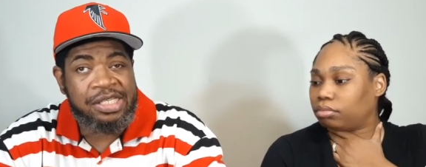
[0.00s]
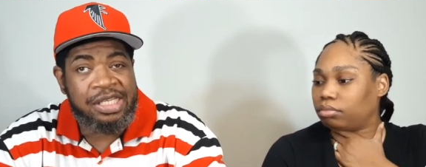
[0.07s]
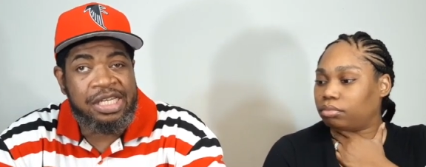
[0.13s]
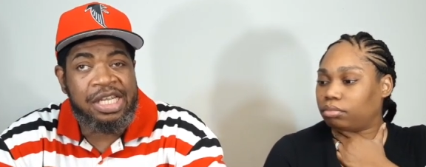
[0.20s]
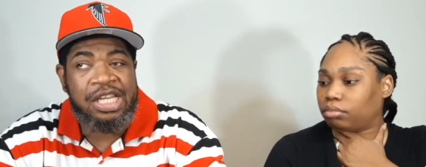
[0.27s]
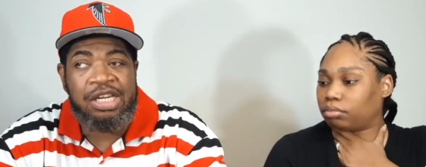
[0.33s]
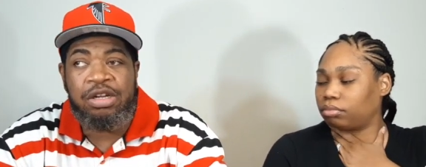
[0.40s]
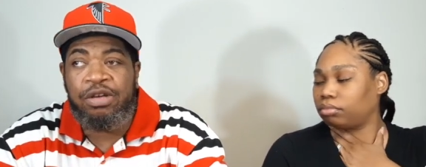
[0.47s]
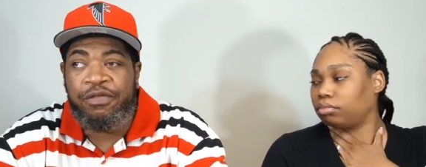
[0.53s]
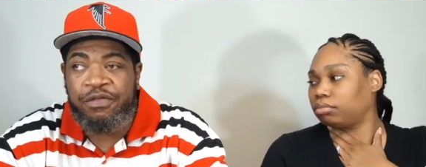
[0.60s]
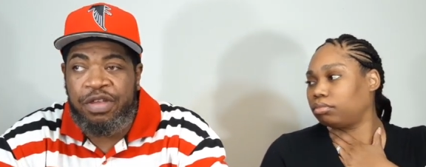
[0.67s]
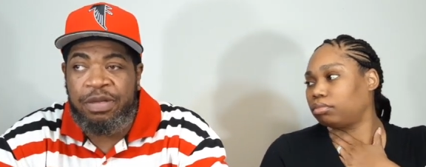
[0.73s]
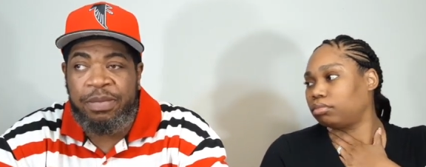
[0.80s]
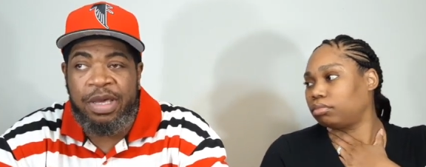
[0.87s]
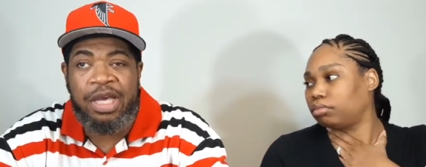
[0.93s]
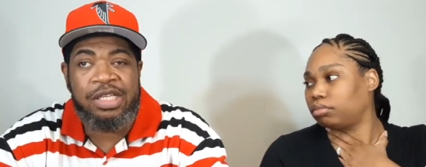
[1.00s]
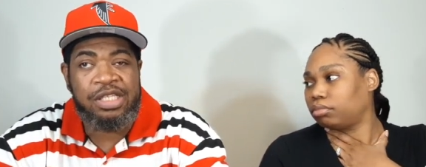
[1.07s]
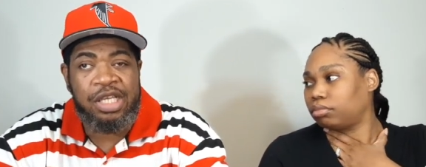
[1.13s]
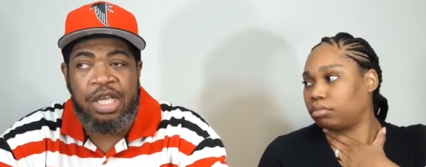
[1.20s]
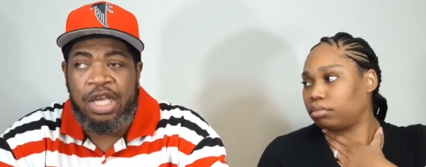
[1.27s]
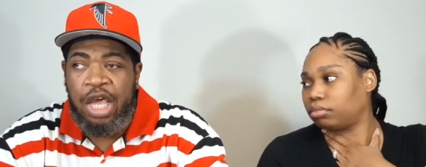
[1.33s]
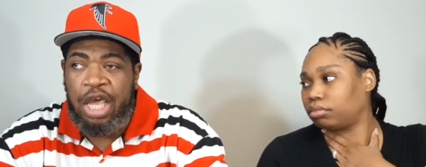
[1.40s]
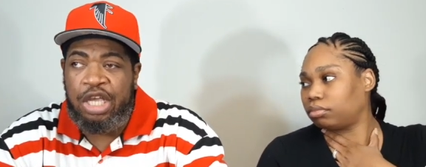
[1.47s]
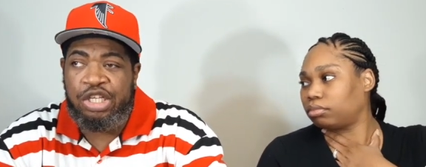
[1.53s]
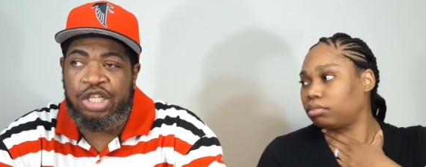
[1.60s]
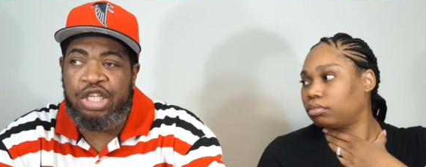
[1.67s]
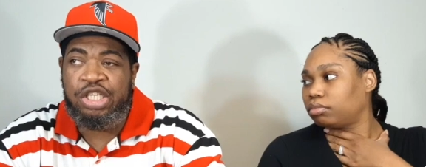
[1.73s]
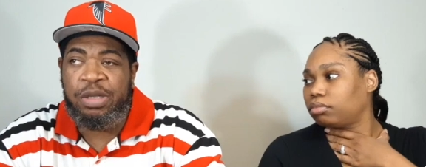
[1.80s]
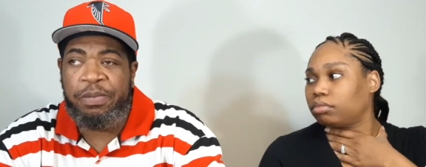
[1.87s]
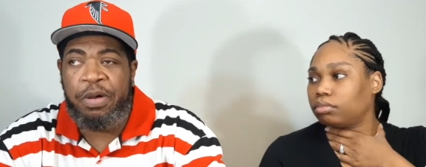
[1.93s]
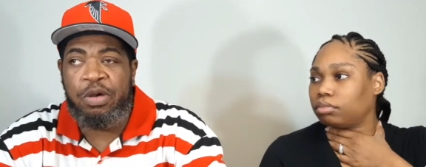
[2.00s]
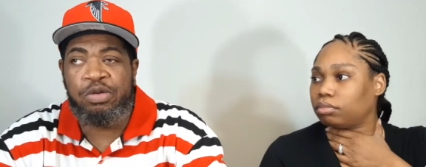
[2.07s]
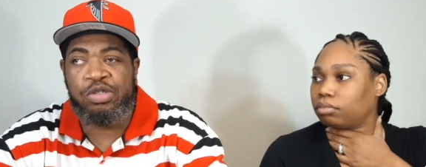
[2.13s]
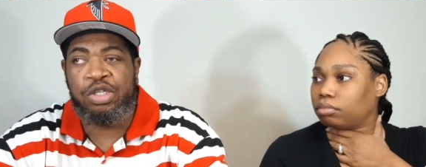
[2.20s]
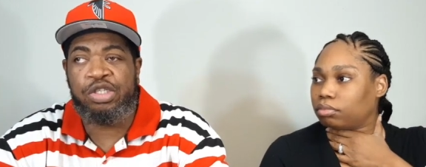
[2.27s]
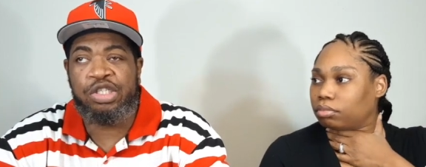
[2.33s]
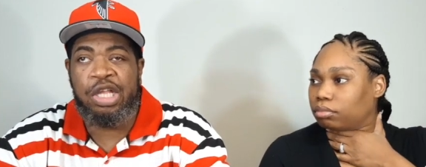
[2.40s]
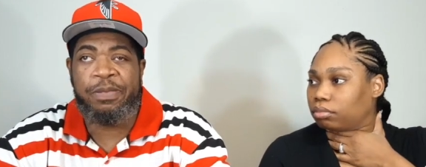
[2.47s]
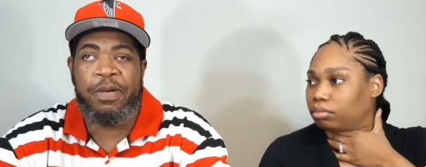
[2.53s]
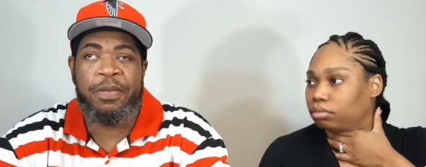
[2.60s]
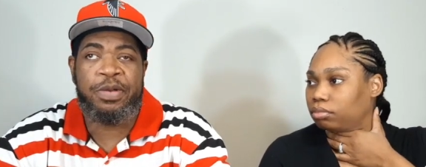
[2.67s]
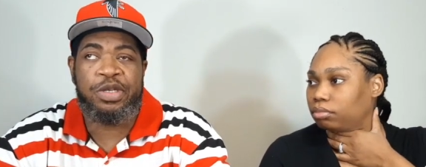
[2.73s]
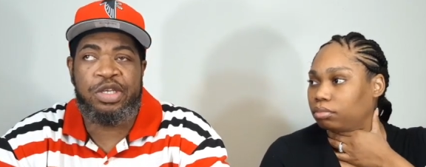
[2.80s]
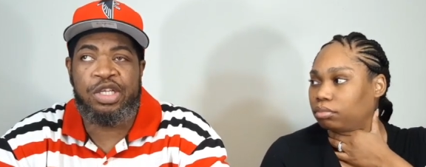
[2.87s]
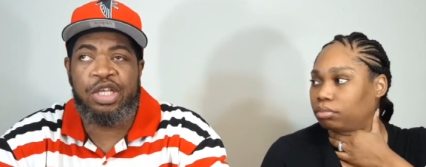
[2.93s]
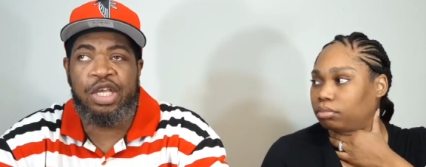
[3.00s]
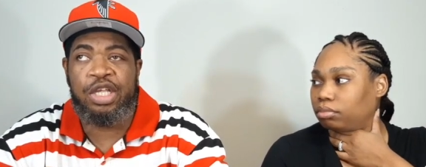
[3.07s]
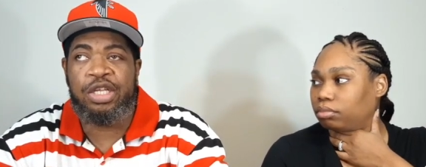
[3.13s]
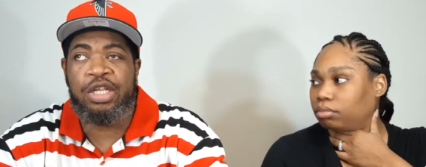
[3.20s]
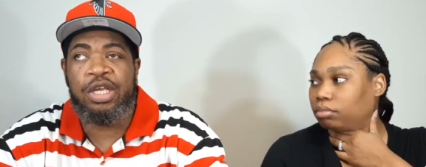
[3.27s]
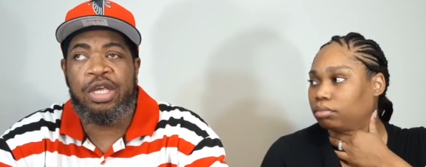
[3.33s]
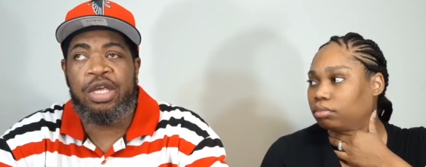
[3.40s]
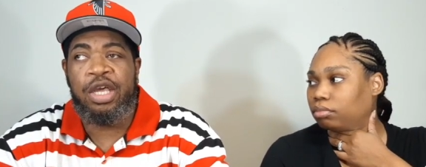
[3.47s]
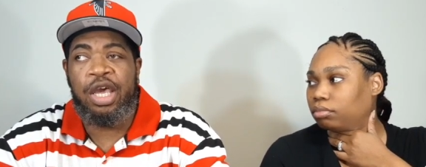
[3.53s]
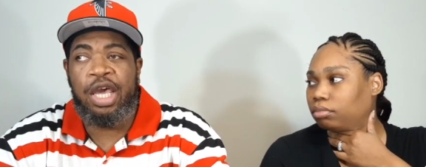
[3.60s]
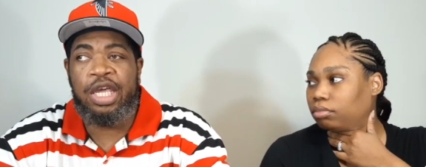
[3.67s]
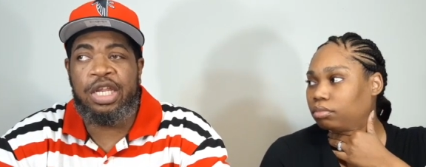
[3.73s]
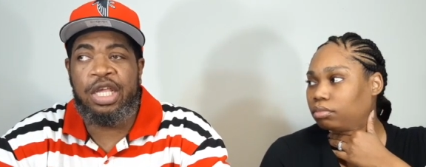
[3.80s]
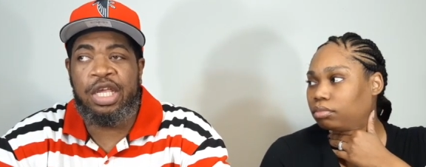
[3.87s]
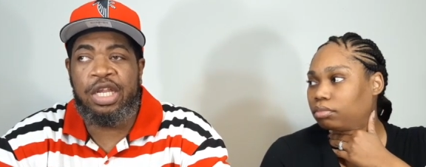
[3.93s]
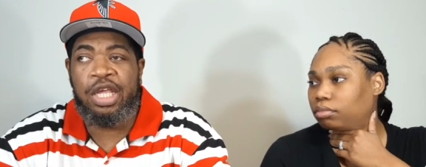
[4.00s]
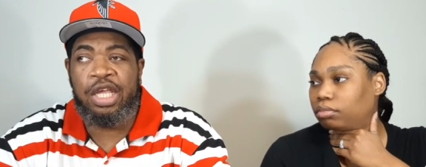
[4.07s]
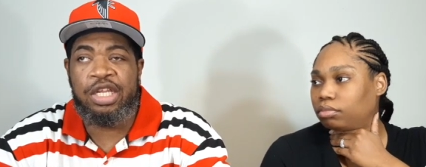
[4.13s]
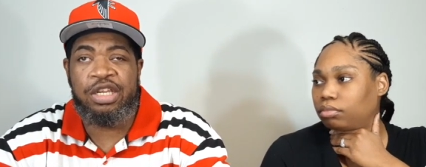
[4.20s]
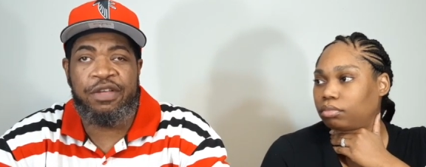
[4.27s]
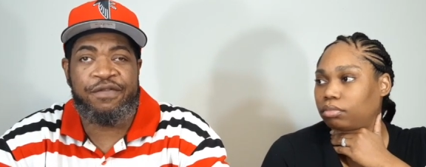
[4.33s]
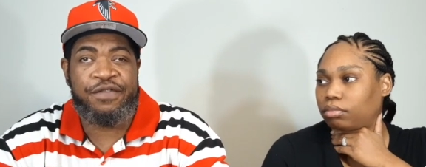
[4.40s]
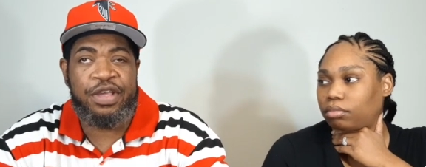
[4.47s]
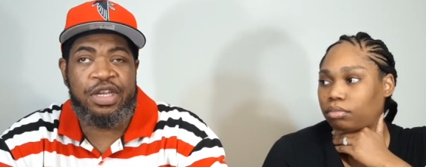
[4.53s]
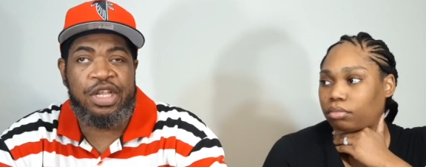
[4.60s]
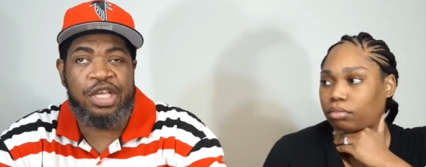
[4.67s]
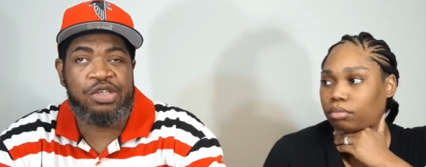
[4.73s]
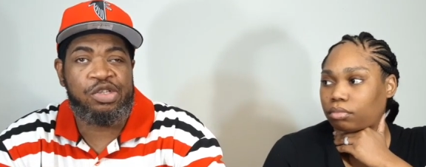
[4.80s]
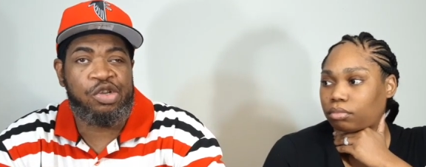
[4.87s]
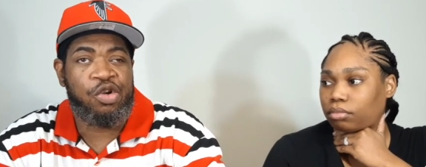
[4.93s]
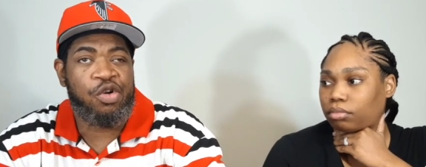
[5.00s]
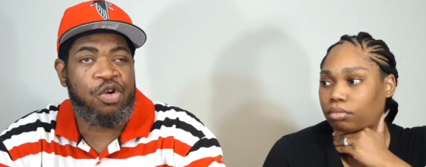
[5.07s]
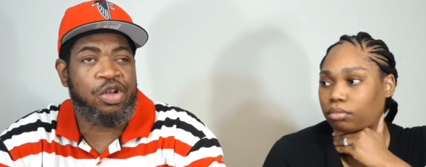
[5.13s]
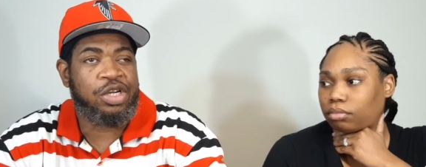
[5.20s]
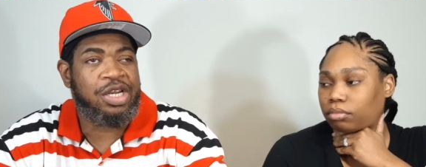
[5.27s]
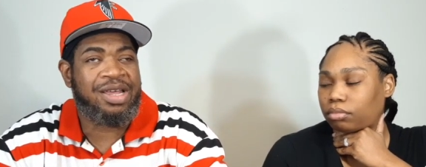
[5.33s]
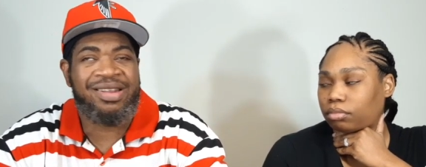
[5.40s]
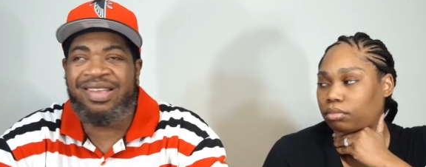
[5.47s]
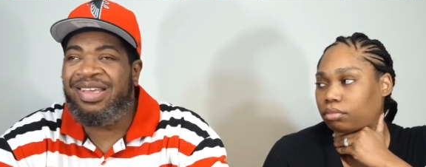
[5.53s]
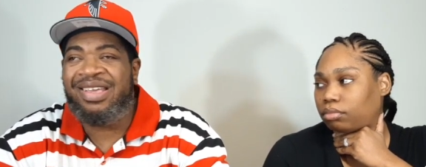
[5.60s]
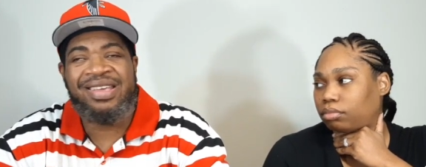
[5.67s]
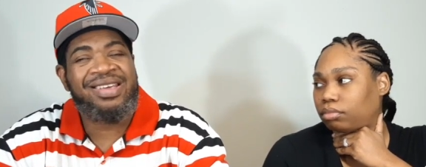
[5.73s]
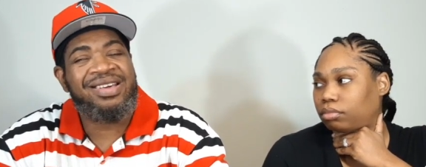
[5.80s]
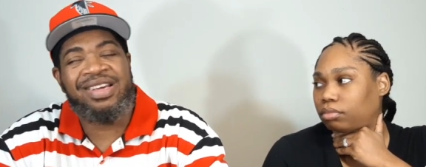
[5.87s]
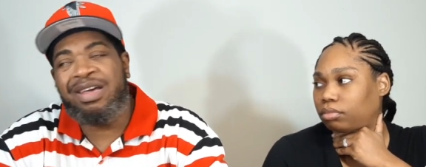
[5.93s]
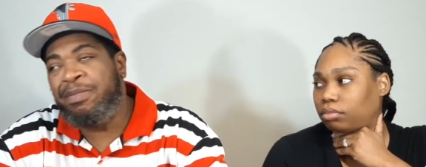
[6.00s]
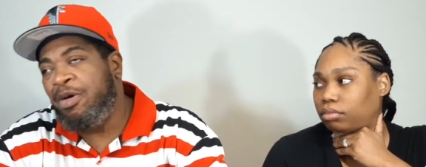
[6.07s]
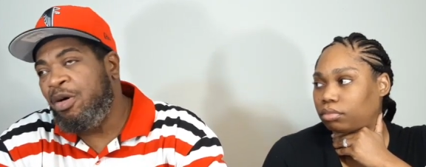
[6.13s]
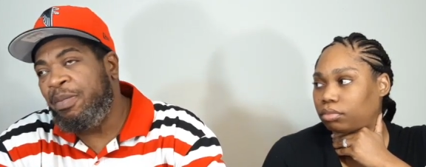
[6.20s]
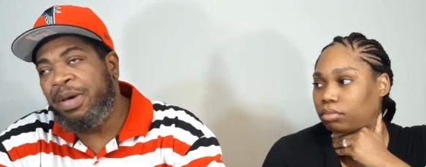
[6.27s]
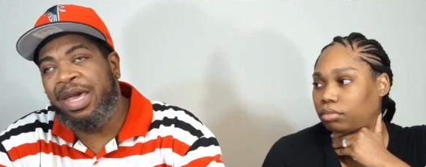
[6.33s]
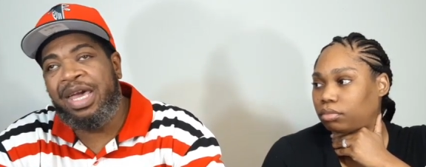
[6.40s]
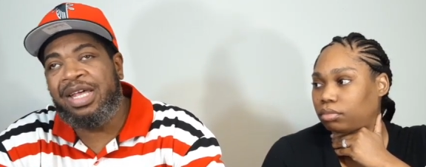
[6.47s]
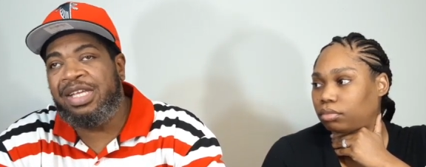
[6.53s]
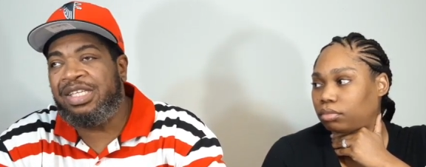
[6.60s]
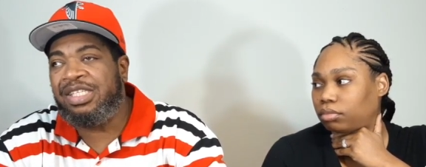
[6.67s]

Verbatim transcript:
Speaker 1: and these little females and she's supposed to step up and defend his girl. Not, come on, man. At a